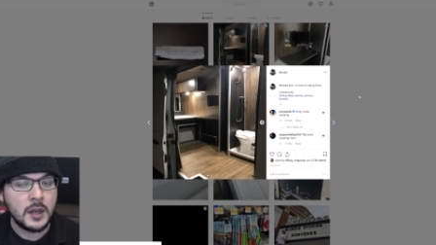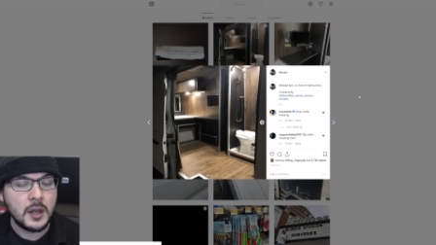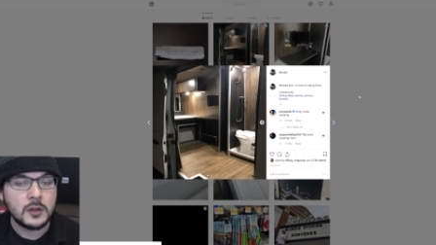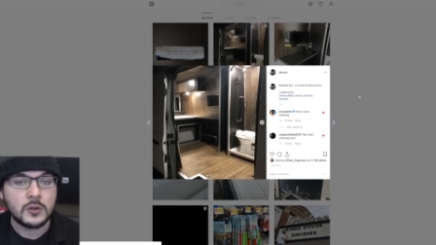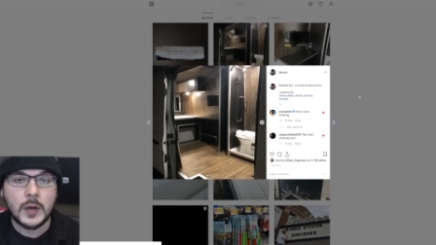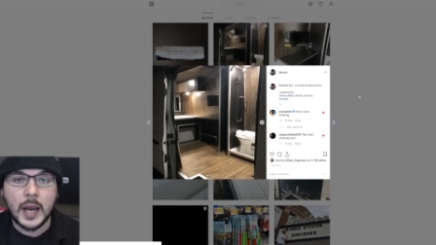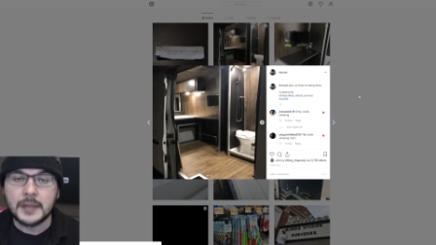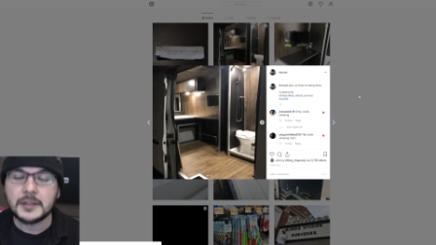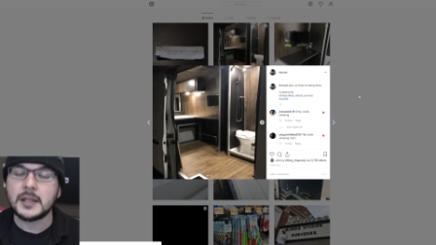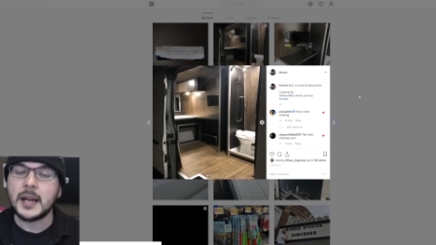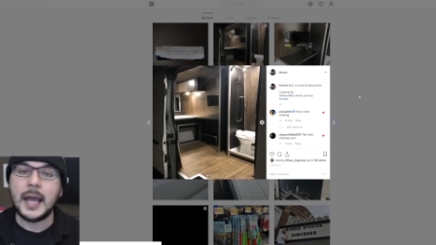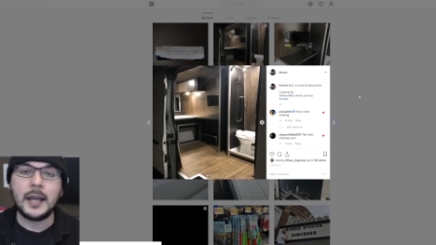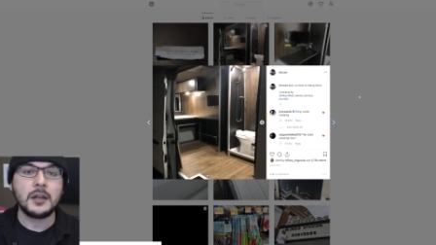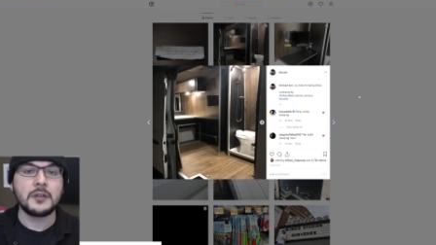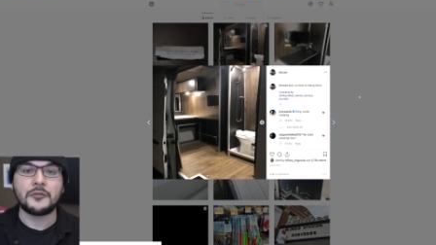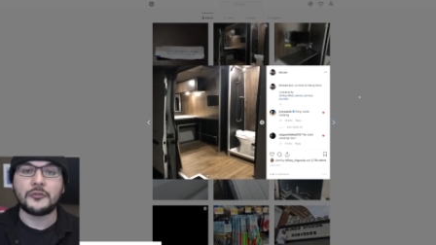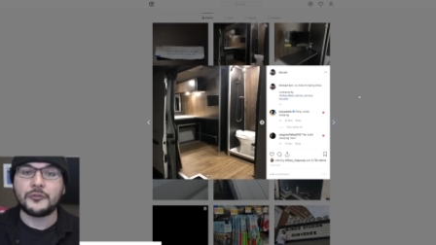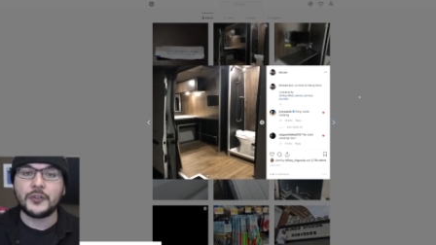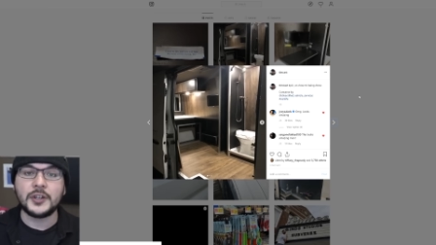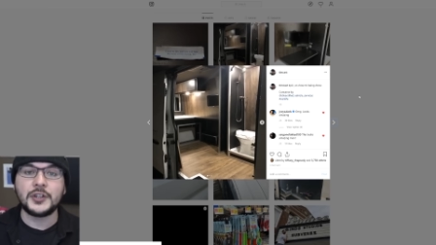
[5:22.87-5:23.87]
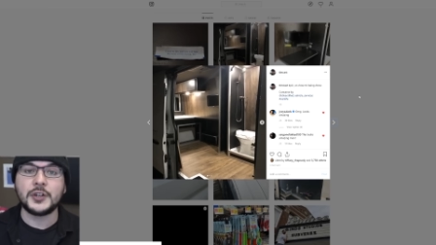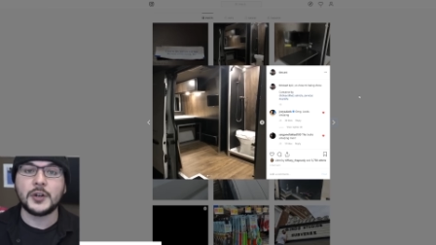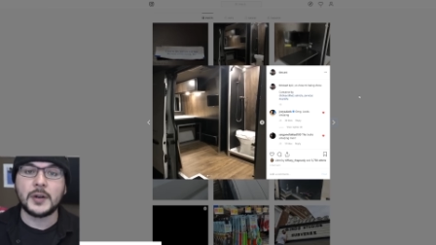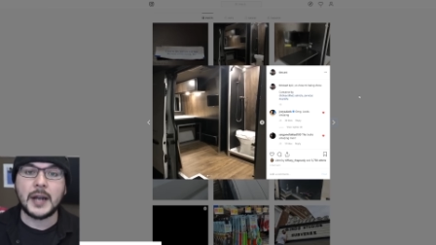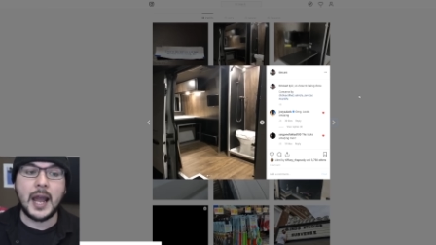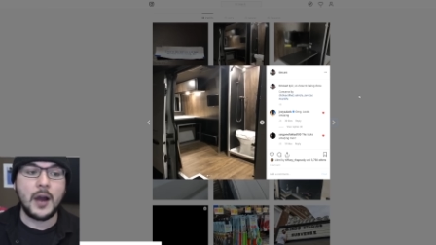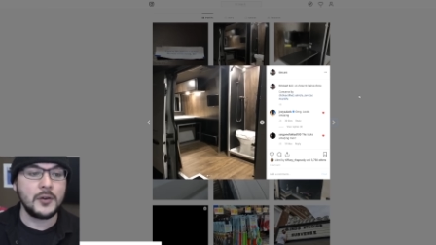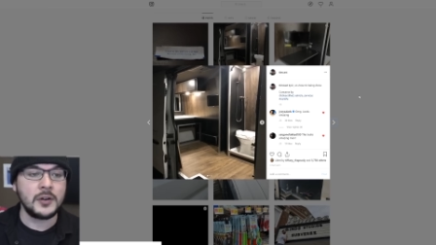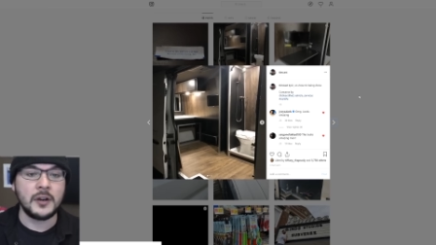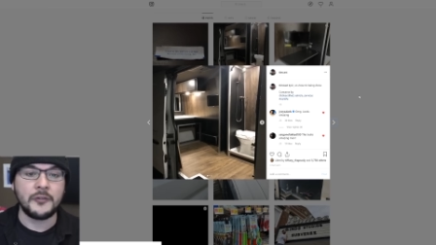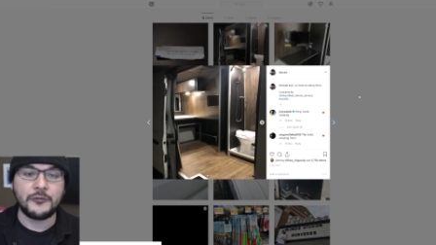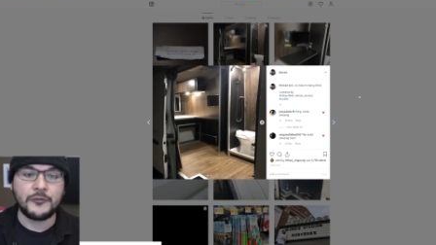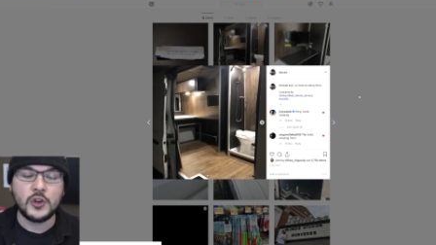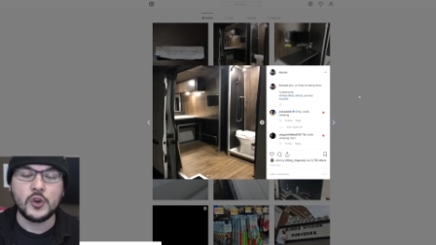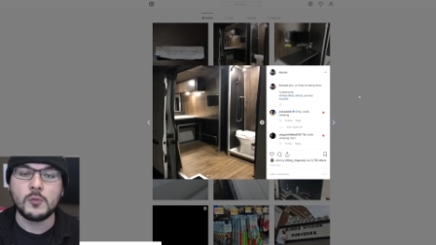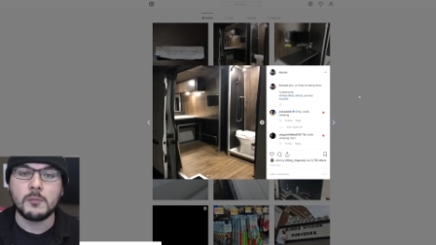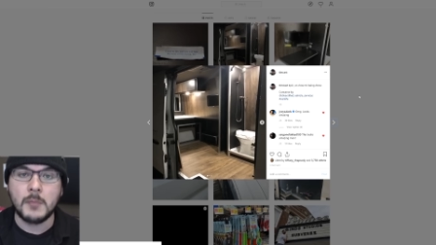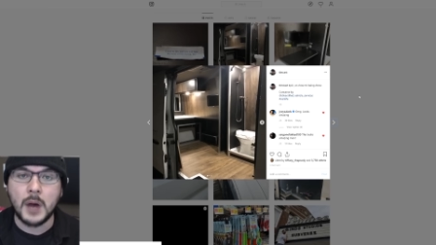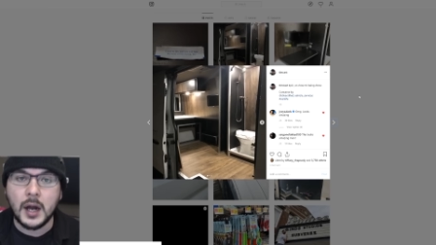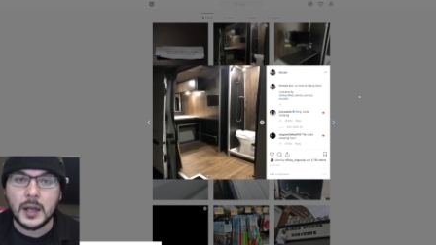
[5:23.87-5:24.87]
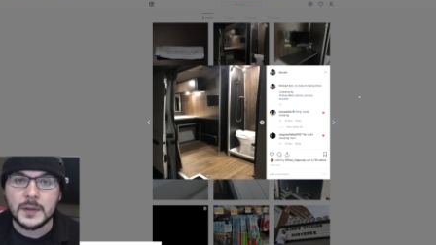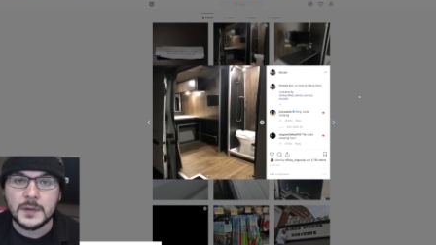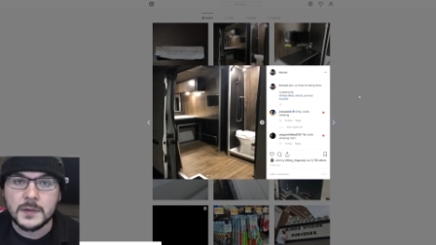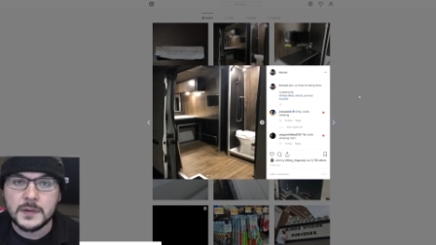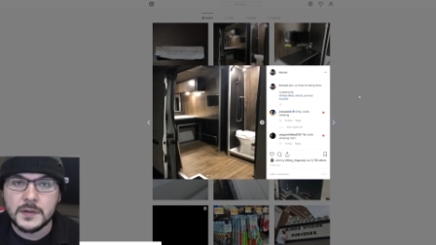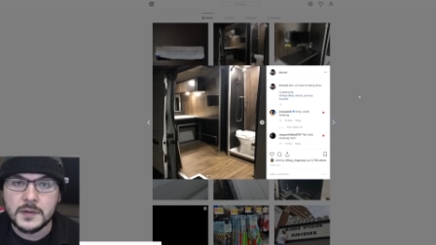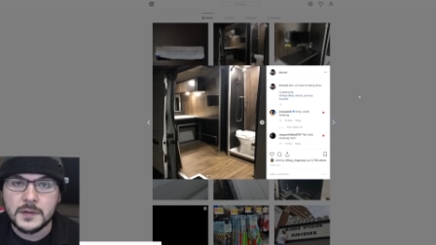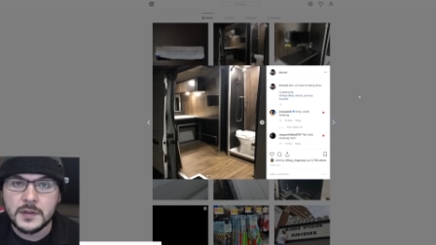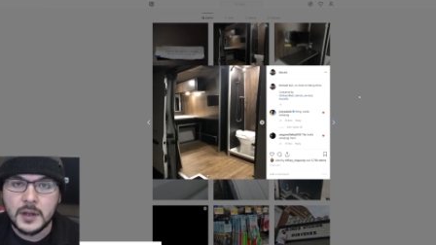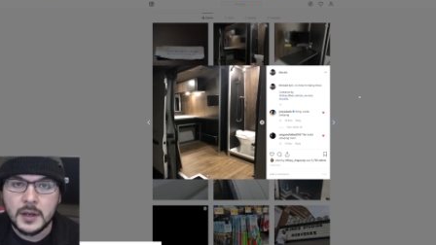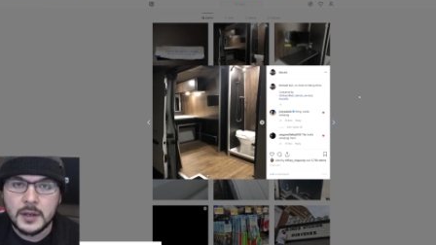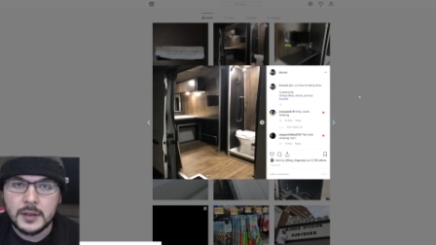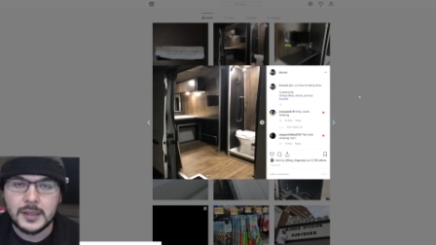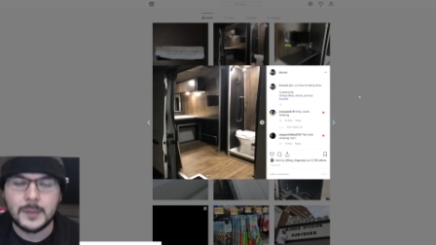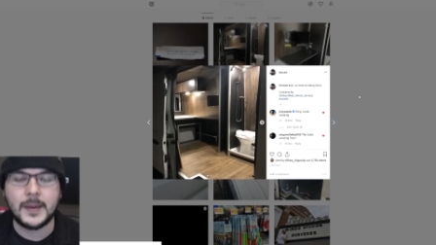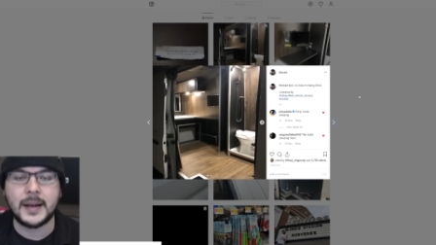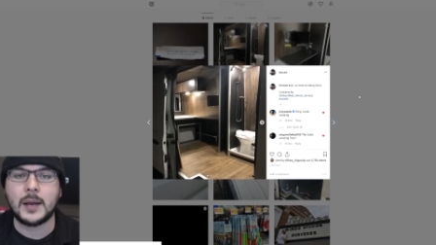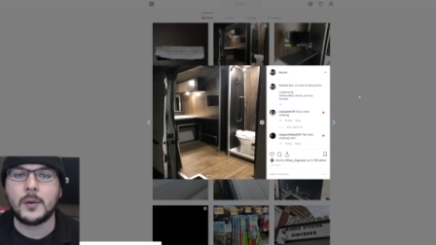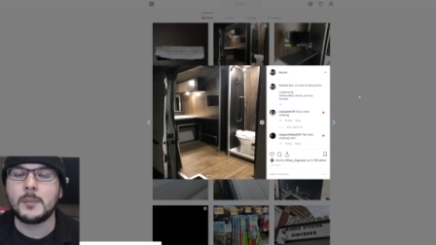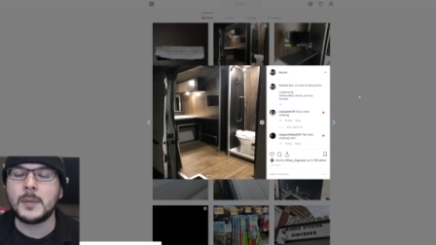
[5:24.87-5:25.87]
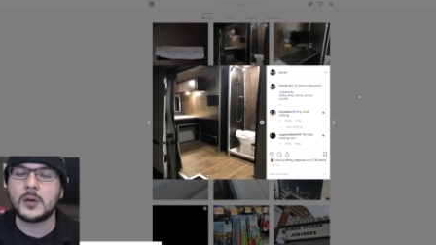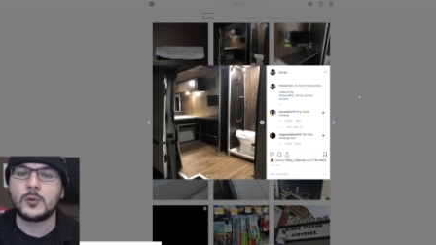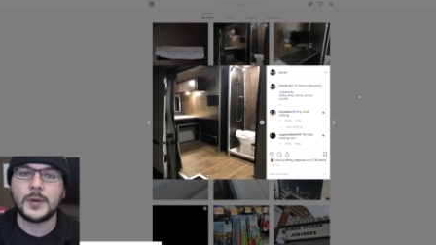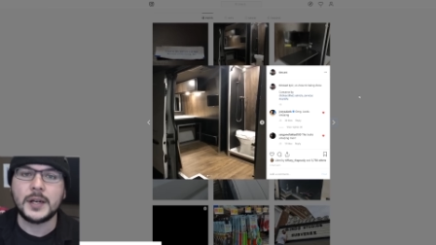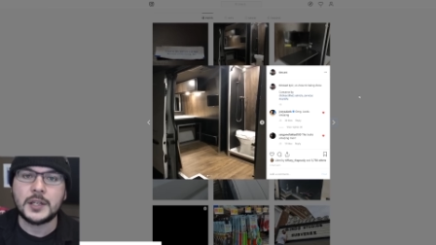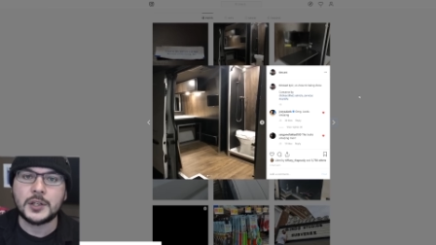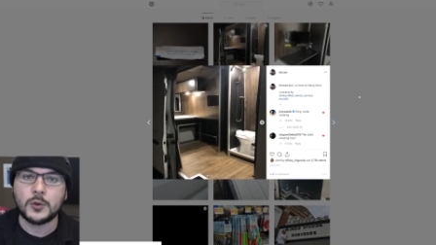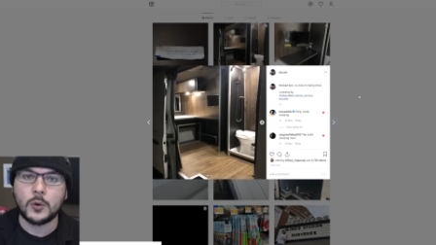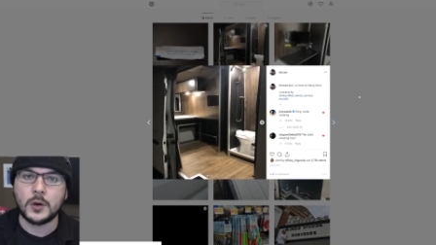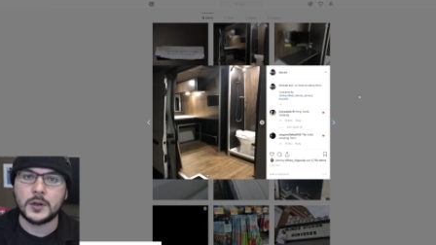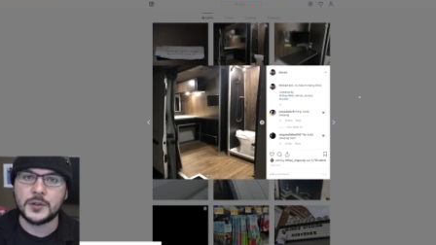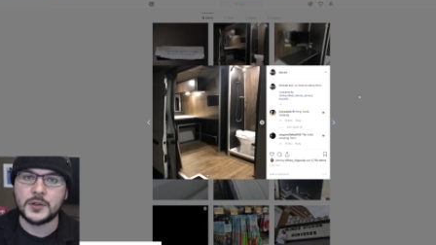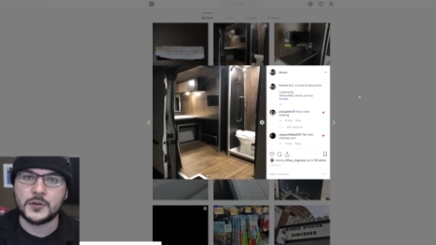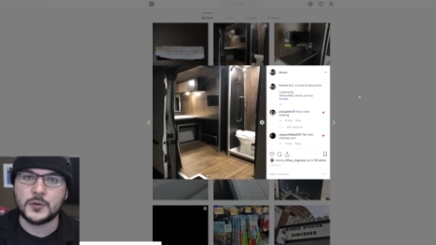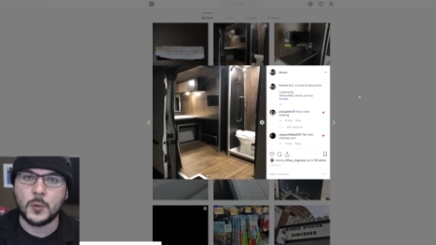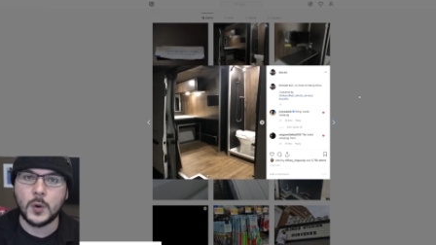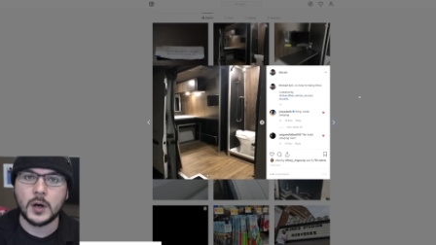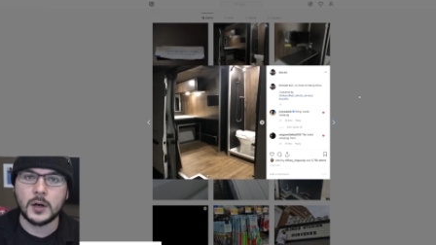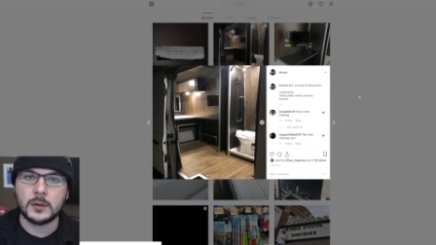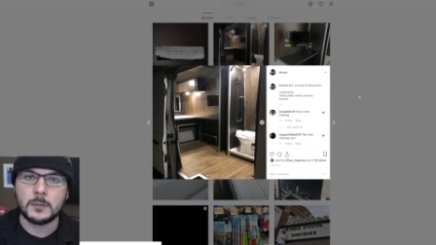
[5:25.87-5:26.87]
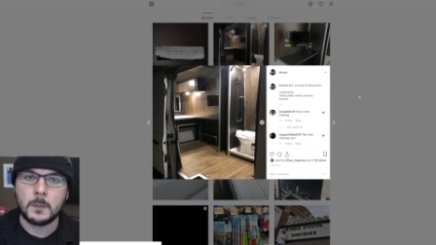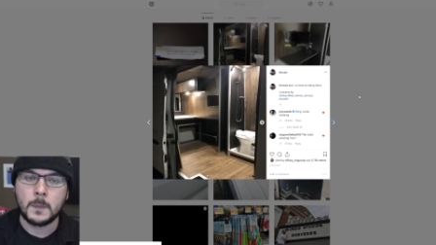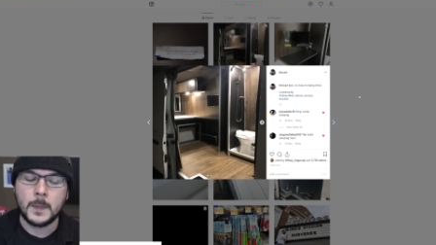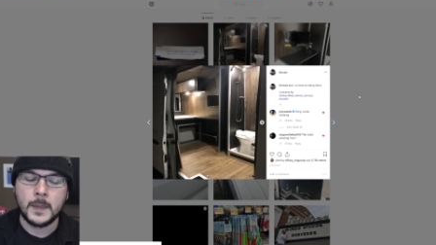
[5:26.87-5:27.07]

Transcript: Granted, I could figure it out in a few months, depending on what my resources were.